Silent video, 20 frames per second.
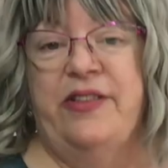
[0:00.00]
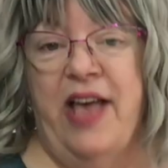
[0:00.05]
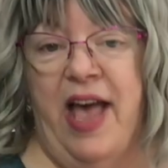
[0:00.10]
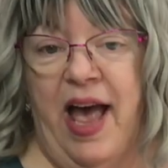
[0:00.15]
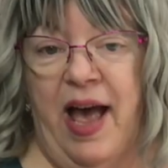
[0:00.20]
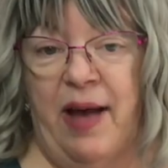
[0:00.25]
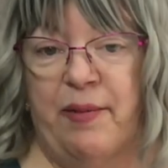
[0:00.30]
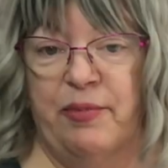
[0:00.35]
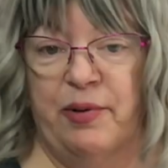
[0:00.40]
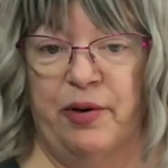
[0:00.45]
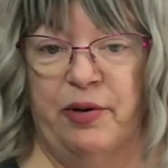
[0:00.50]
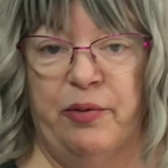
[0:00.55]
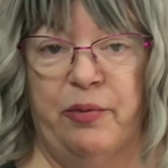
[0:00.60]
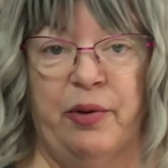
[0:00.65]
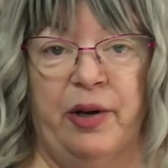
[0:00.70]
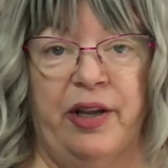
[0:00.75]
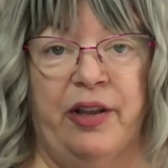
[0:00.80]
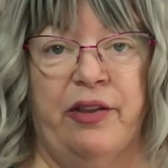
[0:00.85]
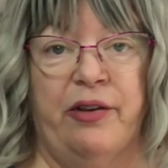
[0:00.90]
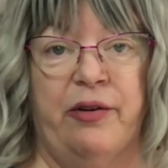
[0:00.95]
happened
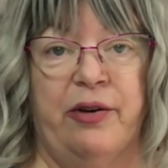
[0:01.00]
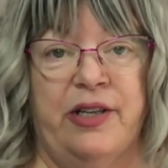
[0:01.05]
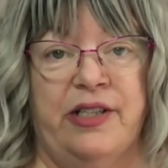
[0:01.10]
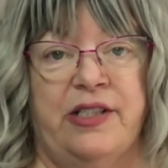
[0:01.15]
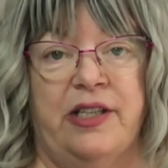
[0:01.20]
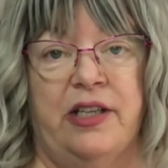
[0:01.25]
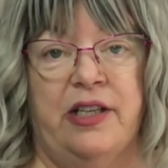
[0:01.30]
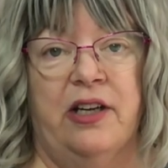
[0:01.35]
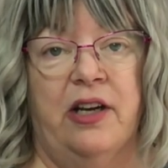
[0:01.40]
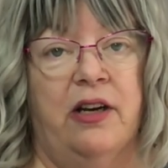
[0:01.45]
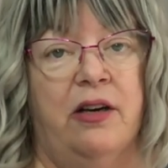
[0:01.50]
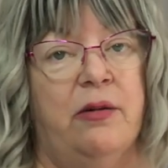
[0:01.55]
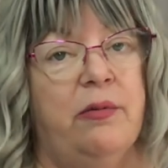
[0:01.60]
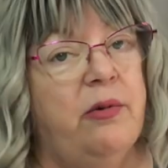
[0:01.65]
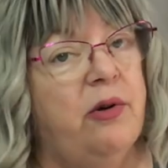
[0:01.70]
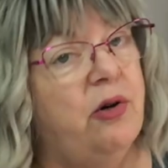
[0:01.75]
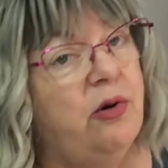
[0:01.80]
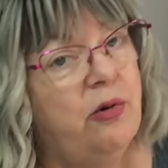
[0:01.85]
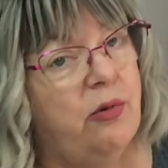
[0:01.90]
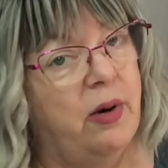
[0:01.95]
with Kristi
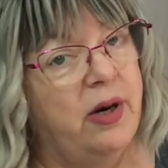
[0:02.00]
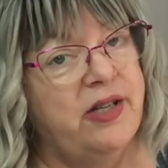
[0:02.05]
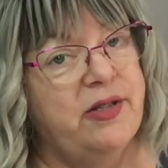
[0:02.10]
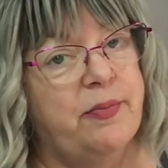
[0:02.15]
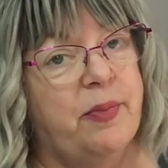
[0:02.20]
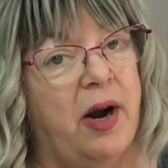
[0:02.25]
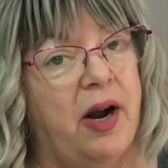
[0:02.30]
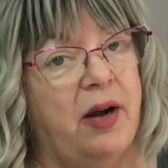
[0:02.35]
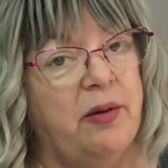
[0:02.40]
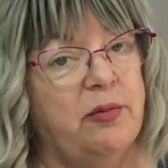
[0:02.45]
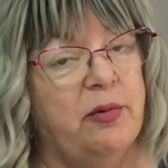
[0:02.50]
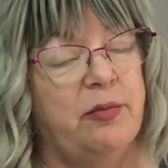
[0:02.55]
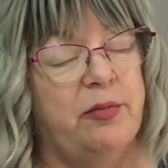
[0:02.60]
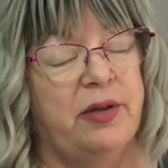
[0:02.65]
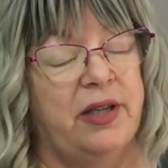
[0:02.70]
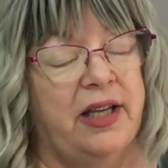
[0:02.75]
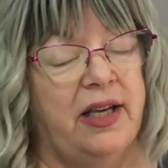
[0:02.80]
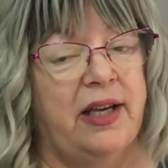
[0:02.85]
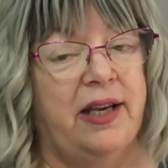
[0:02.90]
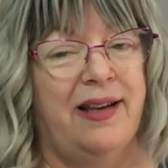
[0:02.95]
Noem, who was
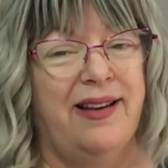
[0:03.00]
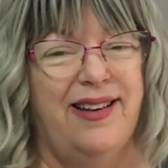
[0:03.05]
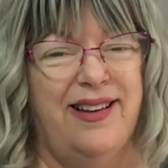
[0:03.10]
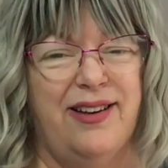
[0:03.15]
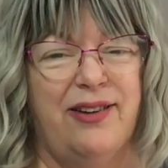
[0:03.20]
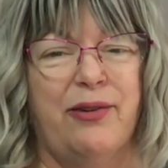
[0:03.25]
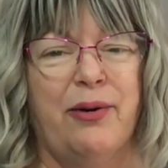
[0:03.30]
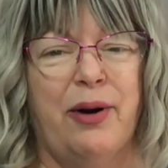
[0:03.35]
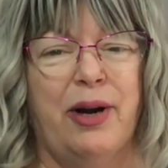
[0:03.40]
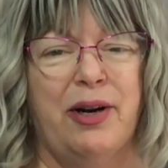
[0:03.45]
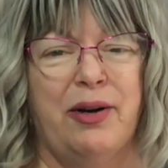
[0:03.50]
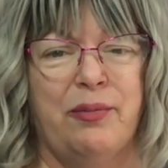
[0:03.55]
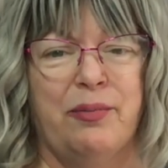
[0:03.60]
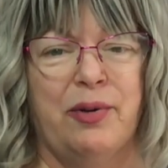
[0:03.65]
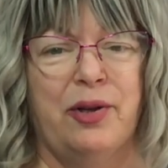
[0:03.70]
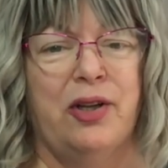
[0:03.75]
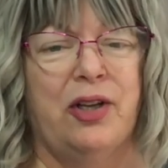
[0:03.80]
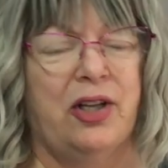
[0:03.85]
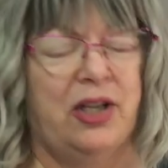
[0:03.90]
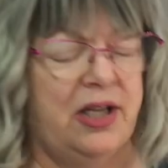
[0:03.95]
probably a
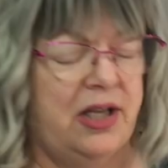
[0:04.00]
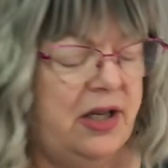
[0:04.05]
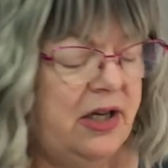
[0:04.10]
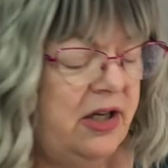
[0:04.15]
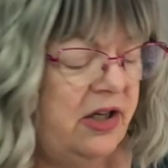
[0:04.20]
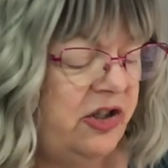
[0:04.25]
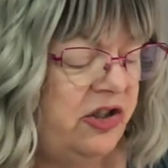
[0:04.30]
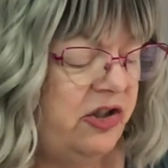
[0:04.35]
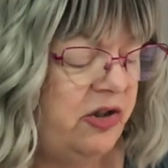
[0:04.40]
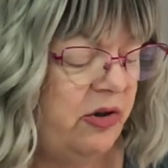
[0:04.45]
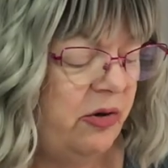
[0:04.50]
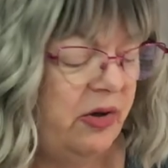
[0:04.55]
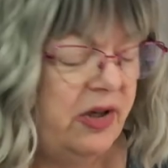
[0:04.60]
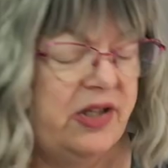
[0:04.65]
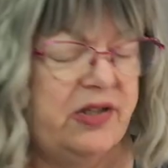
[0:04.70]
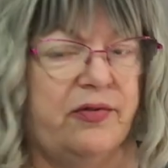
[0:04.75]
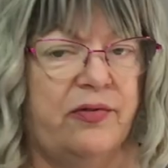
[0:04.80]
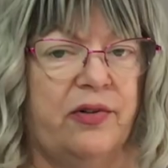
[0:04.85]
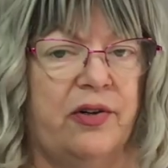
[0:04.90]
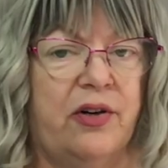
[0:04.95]
credible
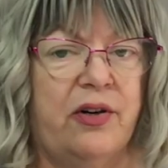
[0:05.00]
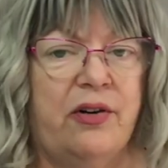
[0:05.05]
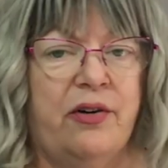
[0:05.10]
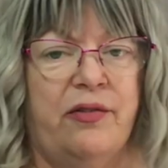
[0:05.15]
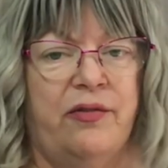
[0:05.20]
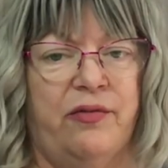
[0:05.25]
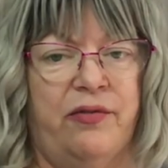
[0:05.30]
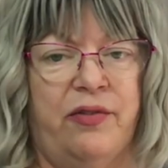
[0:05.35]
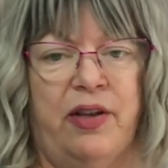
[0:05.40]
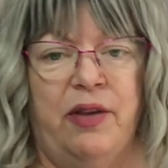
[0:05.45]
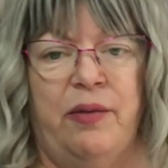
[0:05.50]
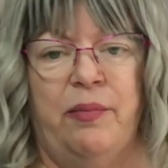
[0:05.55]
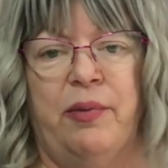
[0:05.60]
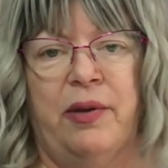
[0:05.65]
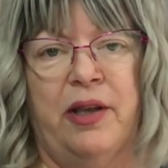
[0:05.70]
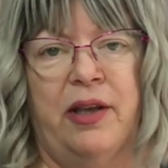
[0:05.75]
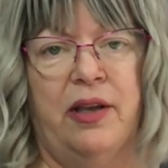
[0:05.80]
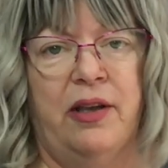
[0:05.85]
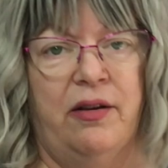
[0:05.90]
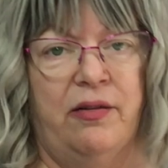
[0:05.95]
choice for
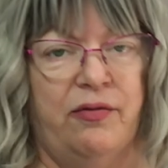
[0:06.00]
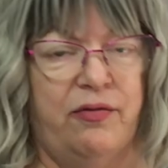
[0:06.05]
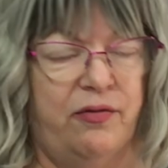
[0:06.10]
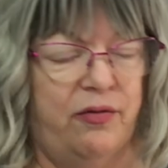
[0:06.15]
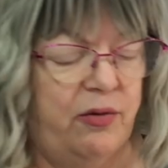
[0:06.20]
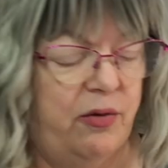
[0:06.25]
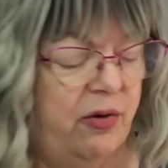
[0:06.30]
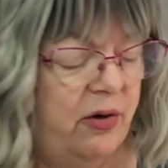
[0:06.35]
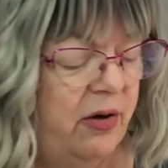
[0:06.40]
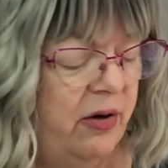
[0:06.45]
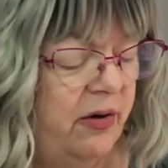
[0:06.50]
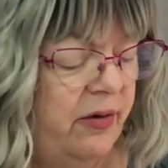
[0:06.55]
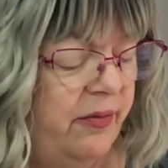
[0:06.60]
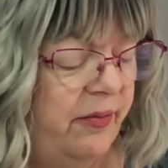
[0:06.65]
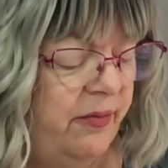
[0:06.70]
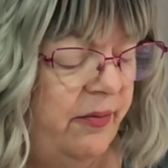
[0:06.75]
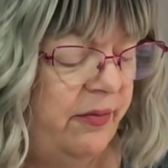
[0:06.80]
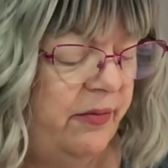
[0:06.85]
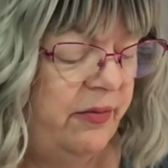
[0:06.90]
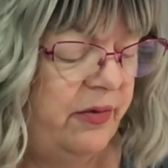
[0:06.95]
VP for
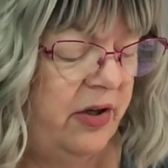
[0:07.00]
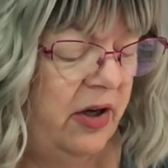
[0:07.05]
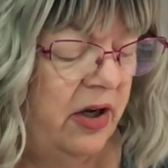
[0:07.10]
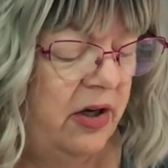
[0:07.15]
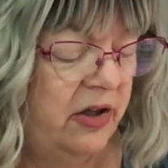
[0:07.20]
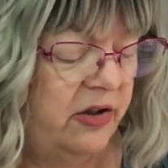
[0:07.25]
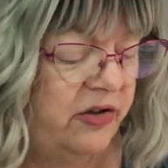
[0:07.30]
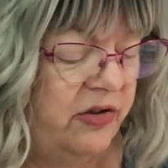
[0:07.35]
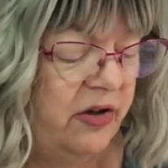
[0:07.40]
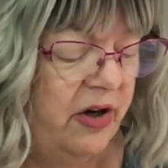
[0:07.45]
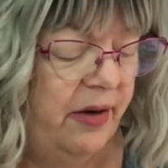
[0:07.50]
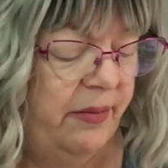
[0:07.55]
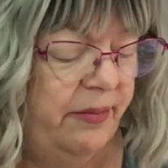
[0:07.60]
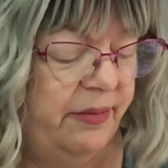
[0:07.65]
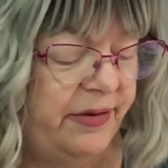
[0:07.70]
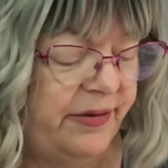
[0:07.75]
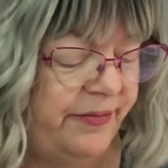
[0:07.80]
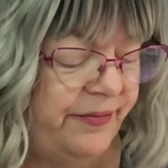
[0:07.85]
Donald Trump,